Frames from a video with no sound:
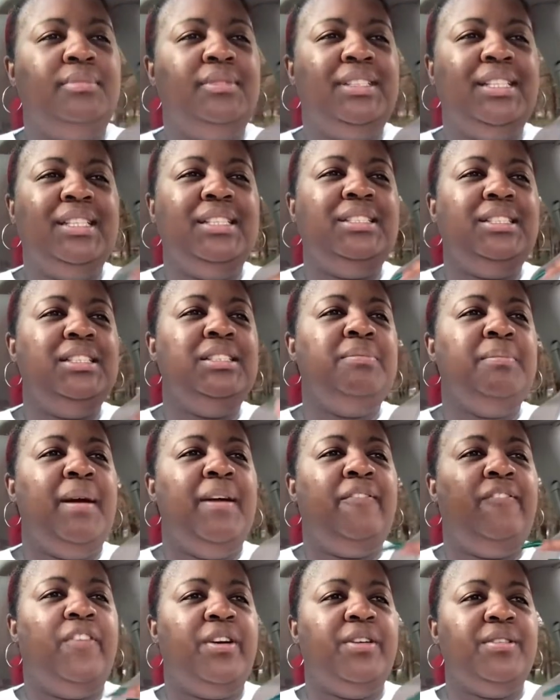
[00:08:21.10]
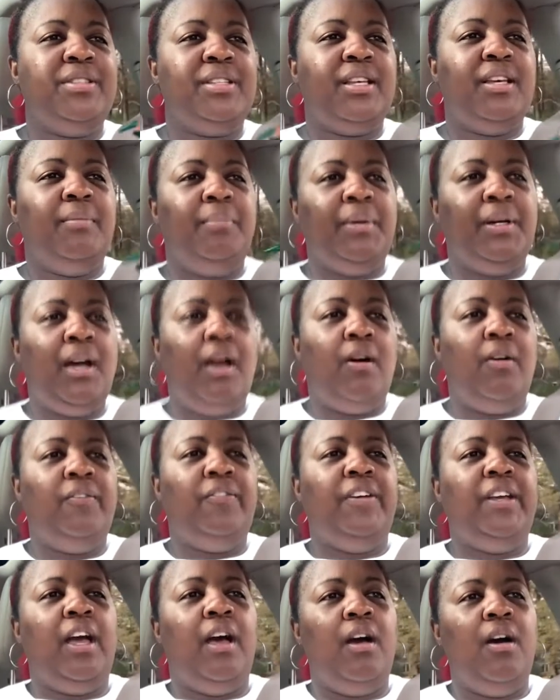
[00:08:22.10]
this is my first cup of
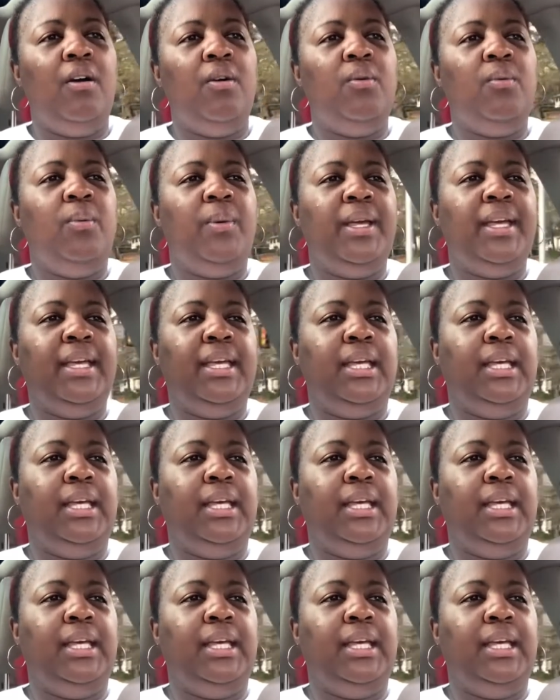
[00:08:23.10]
coffee all week.